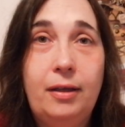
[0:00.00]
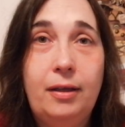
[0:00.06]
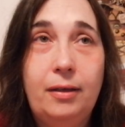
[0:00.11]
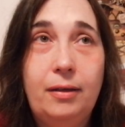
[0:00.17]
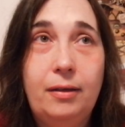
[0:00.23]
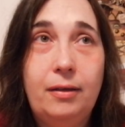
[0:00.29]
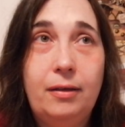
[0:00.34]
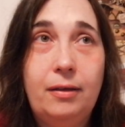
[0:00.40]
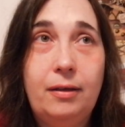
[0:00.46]

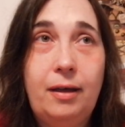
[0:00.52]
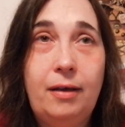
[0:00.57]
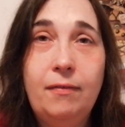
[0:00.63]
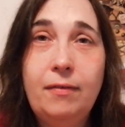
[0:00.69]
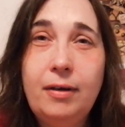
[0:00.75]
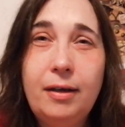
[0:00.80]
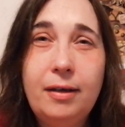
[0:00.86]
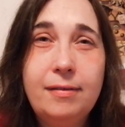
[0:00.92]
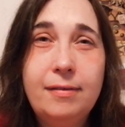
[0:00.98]
like,
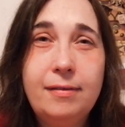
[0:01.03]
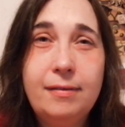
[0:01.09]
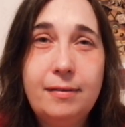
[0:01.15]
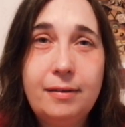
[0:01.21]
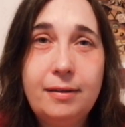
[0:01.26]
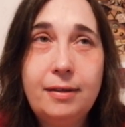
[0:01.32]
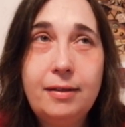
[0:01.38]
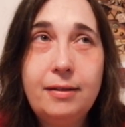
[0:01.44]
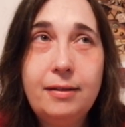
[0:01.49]
haven't I
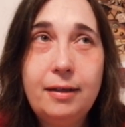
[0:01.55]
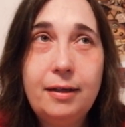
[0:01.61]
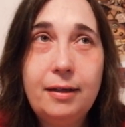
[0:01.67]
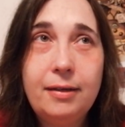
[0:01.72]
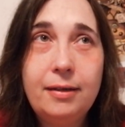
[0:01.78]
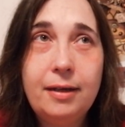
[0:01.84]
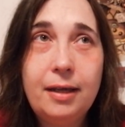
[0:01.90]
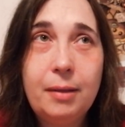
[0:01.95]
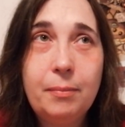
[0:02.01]
seen
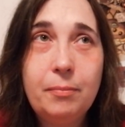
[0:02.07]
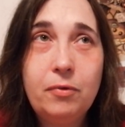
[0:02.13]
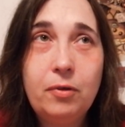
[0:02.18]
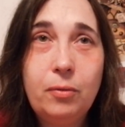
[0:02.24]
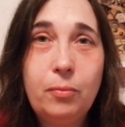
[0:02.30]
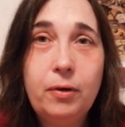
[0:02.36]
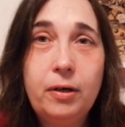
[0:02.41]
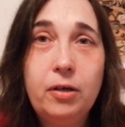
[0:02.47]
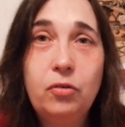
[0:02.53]
that name
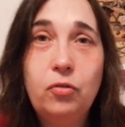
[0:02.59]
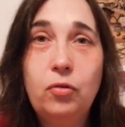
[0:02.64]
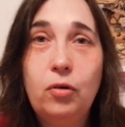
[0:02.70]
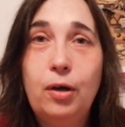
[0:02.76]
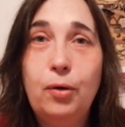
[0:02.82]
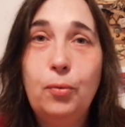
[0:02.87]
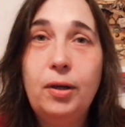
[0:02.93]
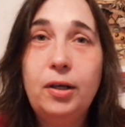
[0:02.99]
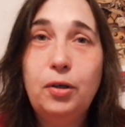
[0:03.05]
somewhere? So
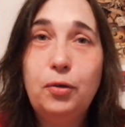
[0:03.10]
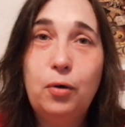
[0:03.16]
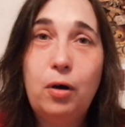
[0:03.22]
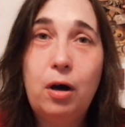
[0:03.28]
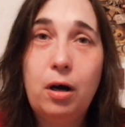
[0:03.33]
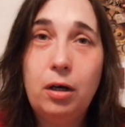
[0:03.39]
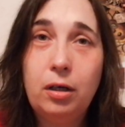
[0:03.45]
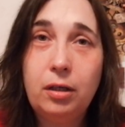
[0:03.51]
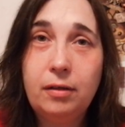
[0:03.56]
I went to
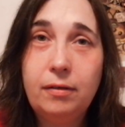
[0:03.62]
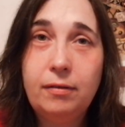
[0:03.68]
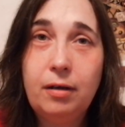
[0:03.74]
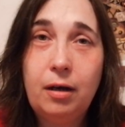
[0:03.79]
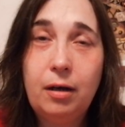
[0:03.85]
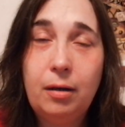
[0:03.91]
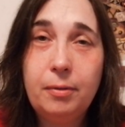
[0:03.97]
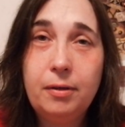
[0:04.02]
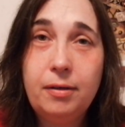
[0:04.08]
Hawkins
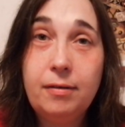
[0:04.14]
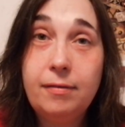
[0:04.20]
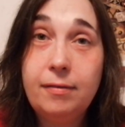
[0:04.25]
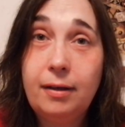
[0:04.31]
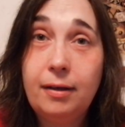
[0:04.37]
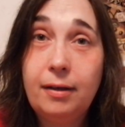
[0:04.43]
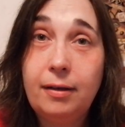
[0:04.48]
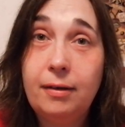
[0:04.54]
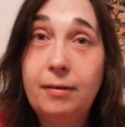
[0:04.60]
Hobbies
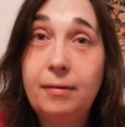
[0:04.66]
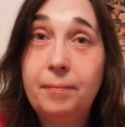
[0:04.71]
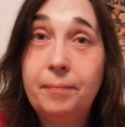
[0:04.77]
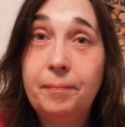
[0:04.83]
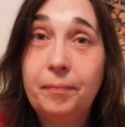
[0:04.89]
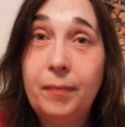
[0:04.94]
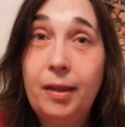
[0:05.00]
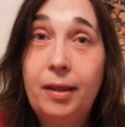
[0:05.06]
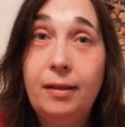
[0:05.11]
and
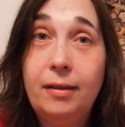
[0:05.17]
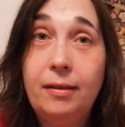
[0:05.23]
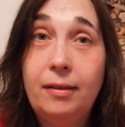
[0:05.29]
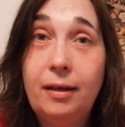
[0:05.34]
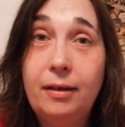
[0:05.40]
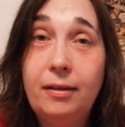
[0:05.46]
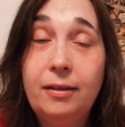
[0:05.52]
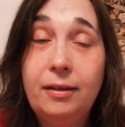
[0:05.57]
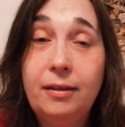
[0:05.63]

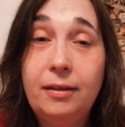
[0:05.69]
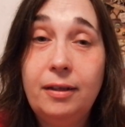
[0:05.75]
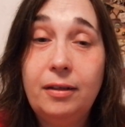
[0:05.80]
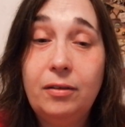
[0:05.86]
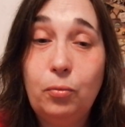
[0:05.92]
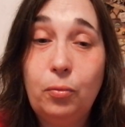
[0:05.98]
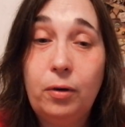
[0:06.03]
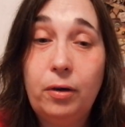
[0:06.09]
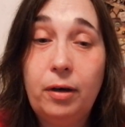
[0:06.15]
I think
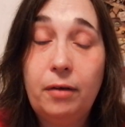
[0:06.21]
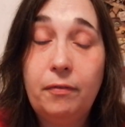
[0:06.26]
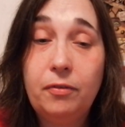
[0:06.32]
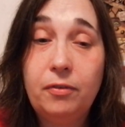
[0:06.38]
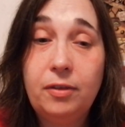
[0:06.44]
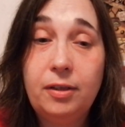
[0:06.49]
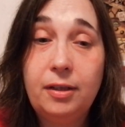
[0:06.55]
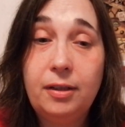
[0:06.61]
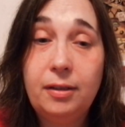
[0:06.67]
that's where I've
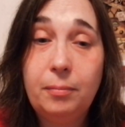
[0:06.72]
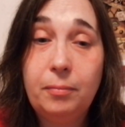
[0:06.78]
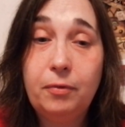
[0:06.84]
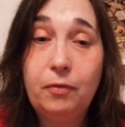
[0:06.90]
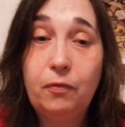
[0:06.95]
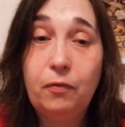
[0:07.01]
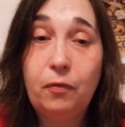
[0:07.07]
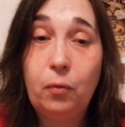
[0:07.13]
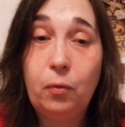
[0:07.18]
seen them
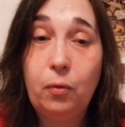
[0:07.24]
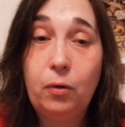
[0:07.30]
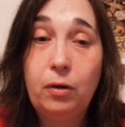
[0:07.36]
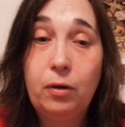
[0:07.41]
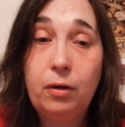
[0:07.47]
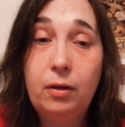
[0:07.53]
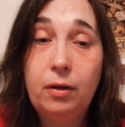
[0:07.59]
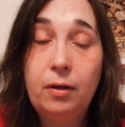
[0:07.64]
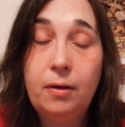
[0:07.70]
before.
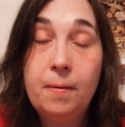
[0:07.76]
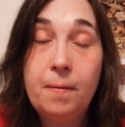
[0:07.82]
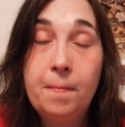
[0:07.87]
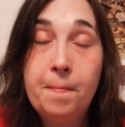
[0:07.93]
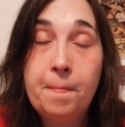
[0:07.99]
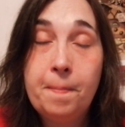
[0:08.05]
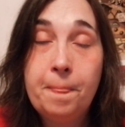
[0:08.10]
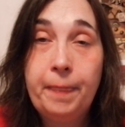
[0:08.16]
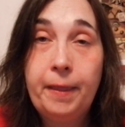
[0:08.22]

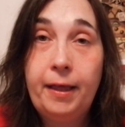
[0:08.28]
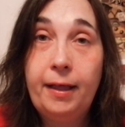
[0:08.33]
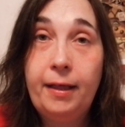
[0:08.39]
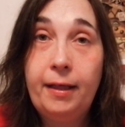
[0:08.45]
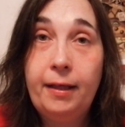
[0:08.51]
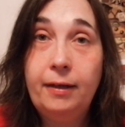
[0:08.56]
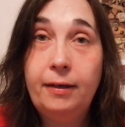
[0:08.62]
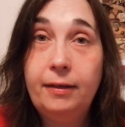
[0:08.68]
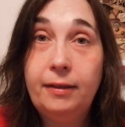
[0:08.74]

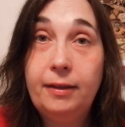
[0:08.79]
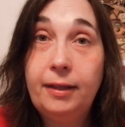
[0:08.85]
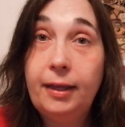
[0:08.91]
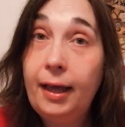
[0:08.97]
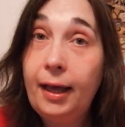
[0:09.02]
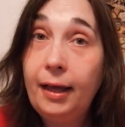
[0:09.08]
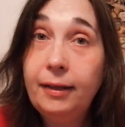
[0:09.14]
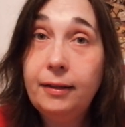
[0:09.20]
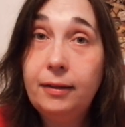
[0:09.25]
And they
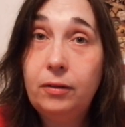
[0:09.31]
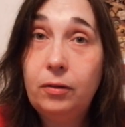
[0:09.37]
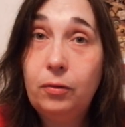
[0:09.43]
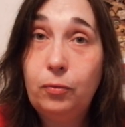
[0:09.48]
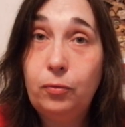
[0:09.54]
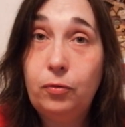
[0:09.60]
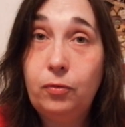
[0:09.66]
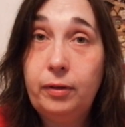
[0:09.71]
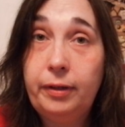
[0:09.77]
had
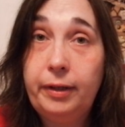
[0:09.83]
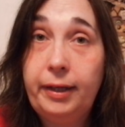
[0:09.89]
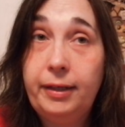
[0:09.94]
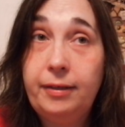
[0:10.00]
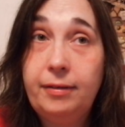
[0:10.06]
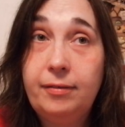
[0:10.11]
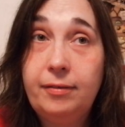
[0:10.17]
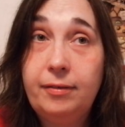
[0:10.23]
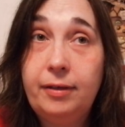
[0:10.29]
those
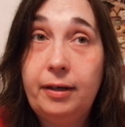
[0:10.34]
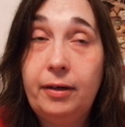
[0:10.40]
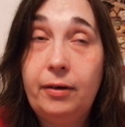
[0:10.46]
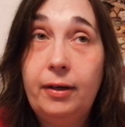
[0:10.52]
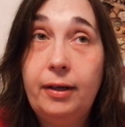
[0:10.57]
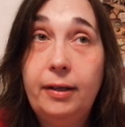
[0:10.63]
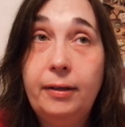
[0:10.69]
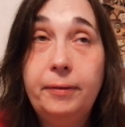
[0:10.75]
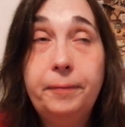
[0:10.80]
ladies there.
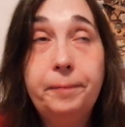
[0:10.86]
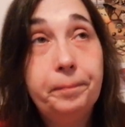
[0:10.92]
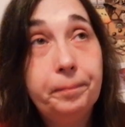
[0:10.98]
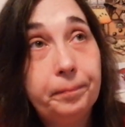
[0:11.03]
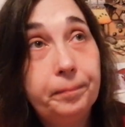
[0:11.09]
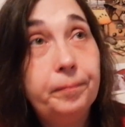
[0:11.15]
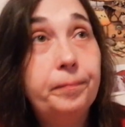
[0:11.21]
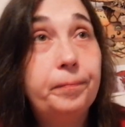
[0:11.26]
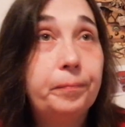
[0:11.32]
And
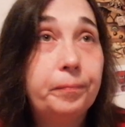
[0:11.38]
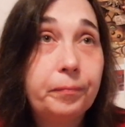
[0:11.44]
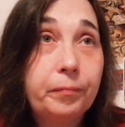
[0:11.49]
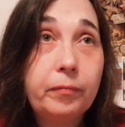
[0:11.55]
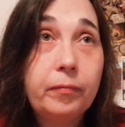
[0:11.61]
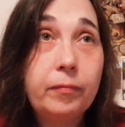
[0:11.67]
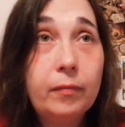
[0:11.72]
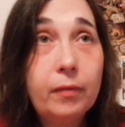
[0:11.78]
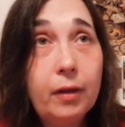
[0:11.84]

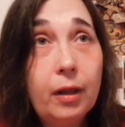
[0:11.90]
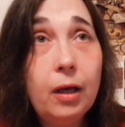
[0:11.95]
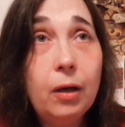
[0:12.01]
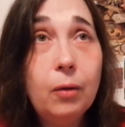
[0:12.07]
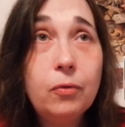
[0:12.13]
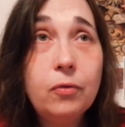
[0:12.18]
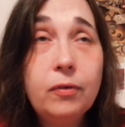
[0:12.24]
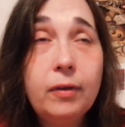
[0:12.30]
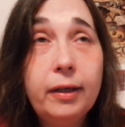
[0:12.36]
I
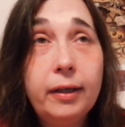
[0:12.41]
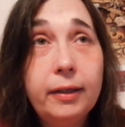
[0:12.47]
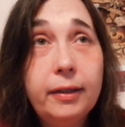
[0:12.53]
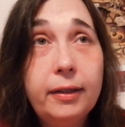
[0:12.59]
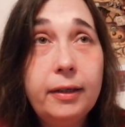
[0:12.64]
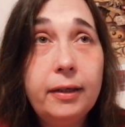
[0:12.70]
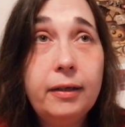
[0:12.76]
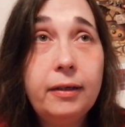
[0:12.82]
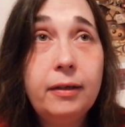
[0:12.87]
was
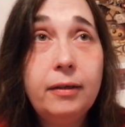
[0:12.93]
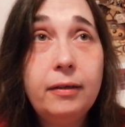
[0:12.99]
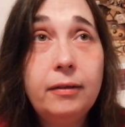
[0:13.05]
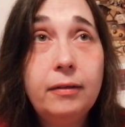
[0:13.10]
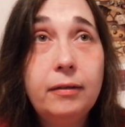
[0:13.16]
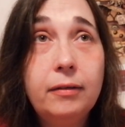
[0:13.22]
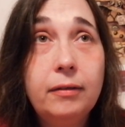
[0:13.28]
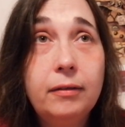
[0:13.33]
like, yeah,